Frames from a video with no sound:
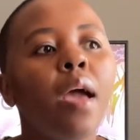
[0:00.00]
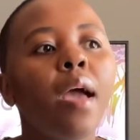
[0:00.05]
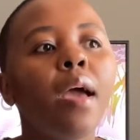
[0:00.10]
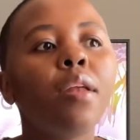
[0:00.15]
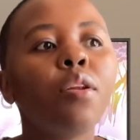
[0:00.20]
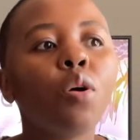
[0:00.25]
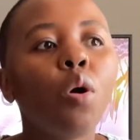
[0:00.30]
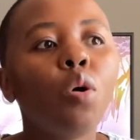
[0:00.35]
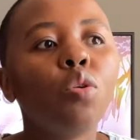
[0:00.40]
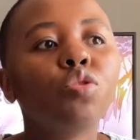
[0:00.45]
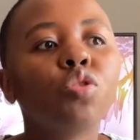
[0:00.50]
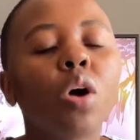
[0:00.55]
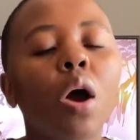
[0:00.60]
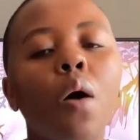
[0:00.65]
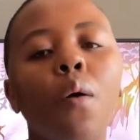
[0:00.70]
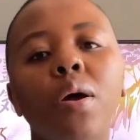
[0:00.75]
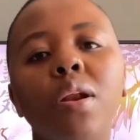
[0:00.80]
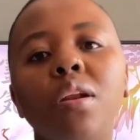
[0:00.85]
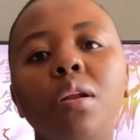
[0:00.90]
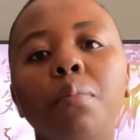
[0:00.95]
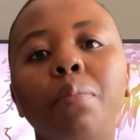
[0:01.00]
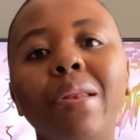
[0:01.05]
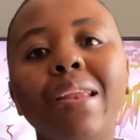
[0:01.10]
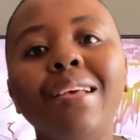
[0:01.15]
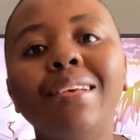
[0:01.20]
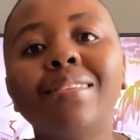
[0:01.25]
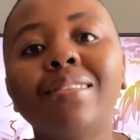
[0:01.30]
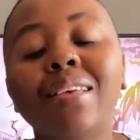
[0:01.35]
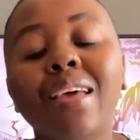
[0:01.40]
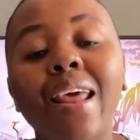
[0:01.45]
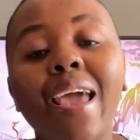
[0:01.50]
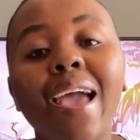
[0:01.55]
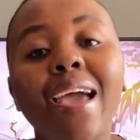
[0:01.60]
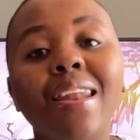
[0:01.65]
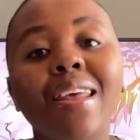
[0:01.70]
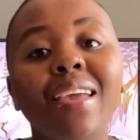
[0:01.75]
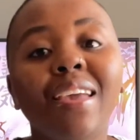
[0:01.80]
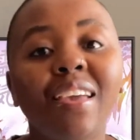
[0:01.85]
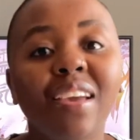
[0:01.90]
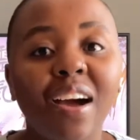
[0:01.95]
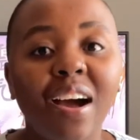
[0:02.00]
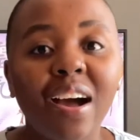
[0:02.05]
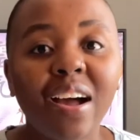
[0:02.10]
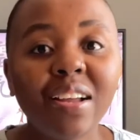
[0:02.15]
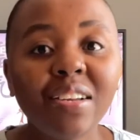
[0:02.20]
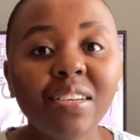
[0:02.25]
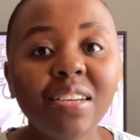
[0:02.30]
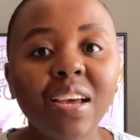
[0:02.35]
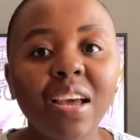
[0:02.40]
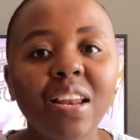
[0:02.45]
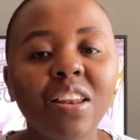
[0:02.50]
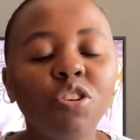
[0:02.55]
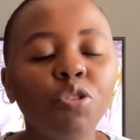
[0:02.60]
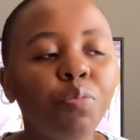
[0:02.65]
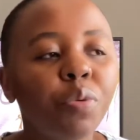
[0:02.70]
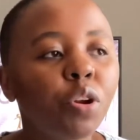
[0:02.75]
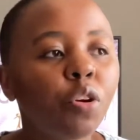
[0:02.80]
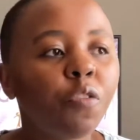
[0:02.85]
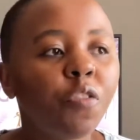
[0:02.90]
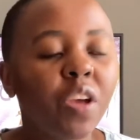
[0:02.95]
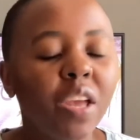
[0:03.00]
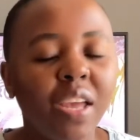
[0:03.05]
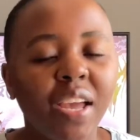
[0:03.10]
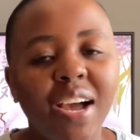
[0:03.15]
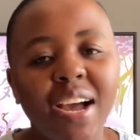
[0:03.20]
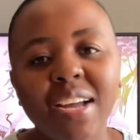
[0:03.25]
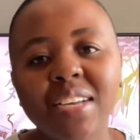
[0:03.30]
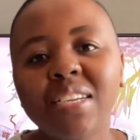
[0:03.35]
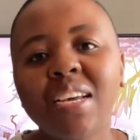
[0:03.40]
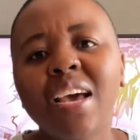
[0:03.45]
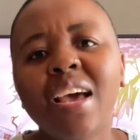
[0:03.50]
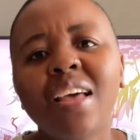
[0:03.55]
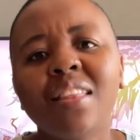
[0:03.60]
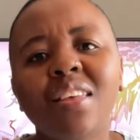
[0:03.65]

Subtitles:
And also I wanted a place that had a yard, a little bit of a yard,